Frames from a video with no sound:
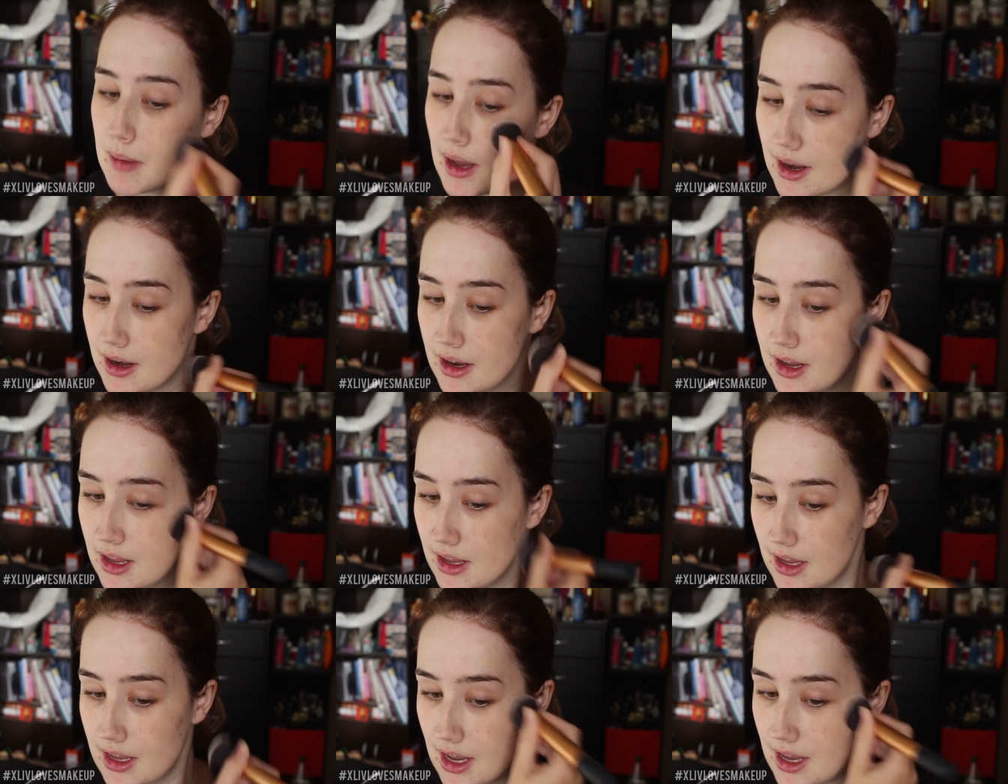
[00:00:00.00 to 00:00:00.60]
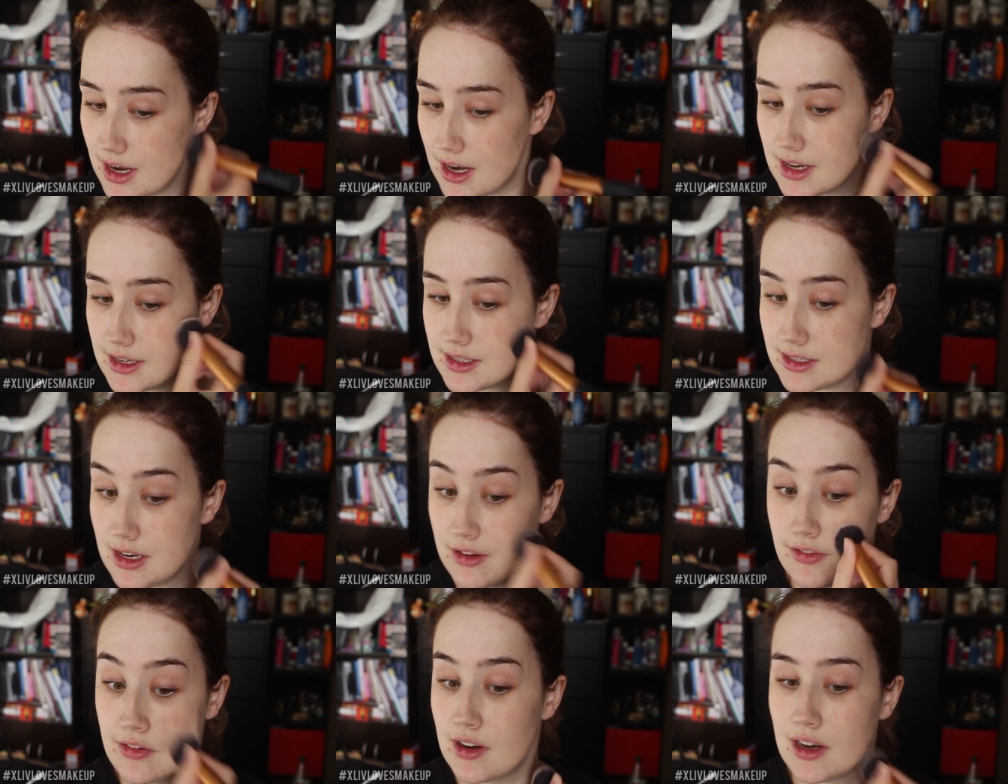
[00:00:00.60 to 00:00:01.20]
but it
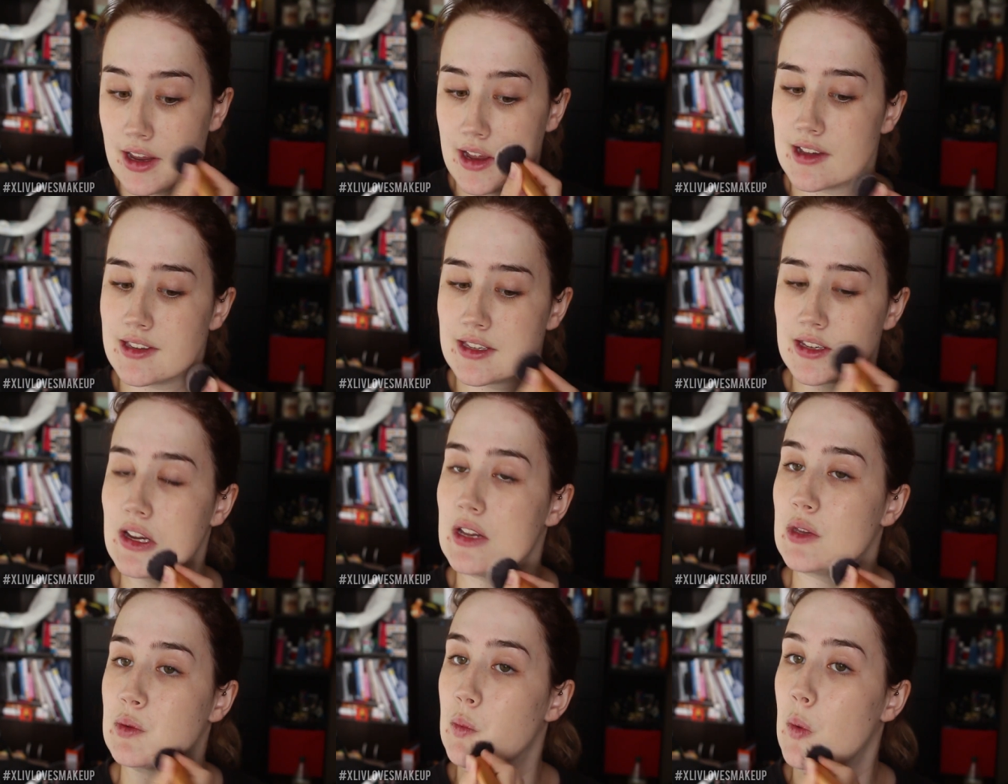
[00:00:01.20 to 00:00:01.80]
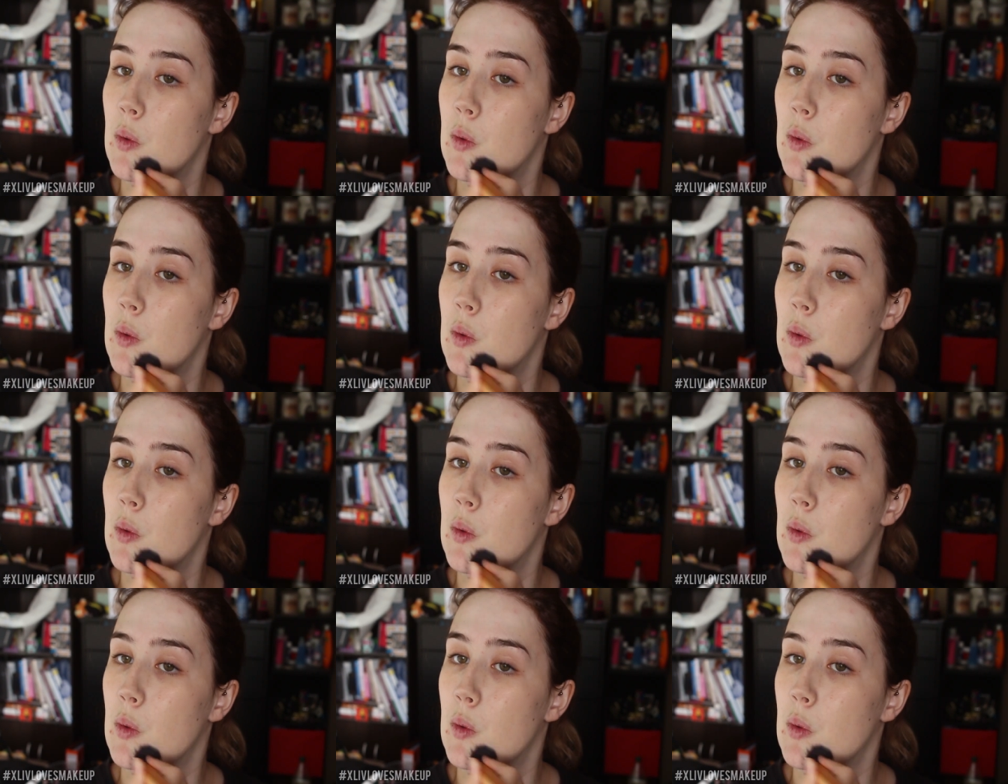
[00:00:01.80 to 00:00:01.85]
is definitely isn't as